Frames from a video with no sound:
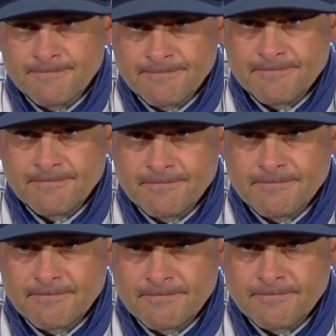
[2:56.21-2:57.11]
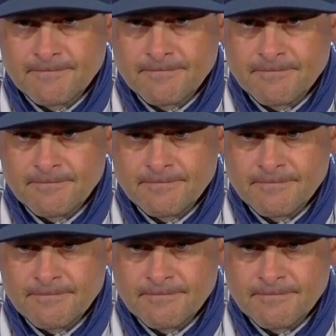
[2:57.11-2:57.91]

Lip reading: (no one is talking)